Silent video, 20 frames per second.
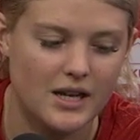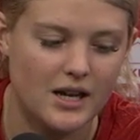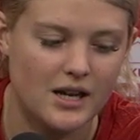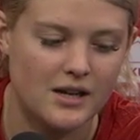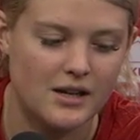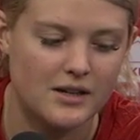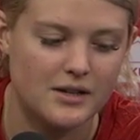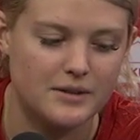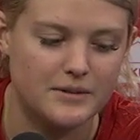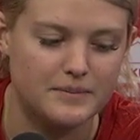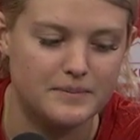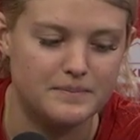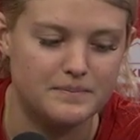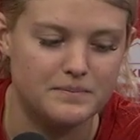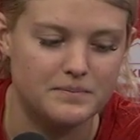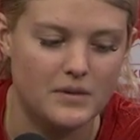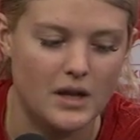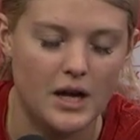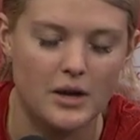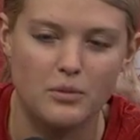
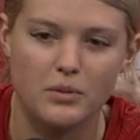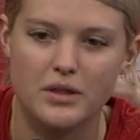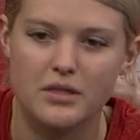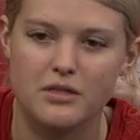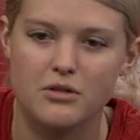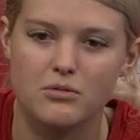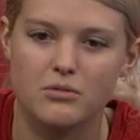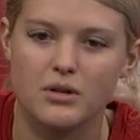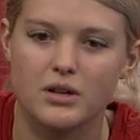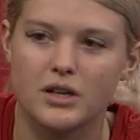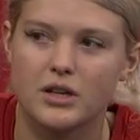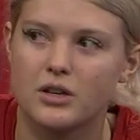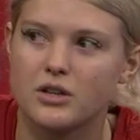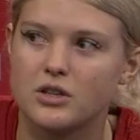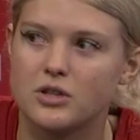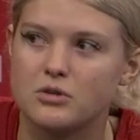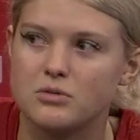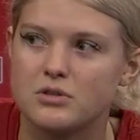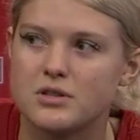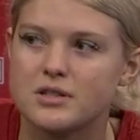I went through a
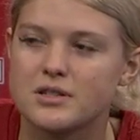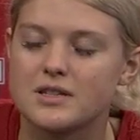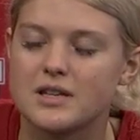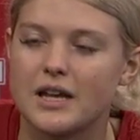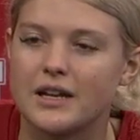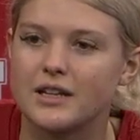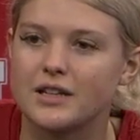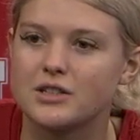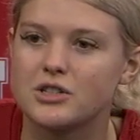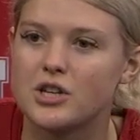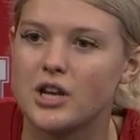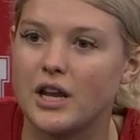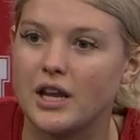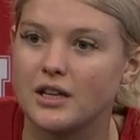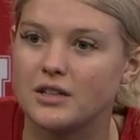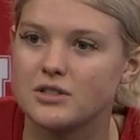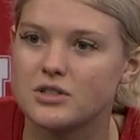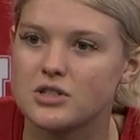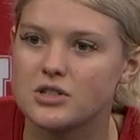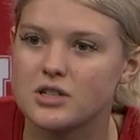huge setting
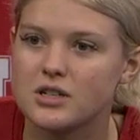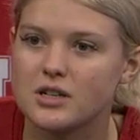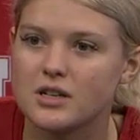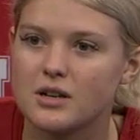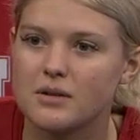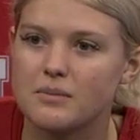change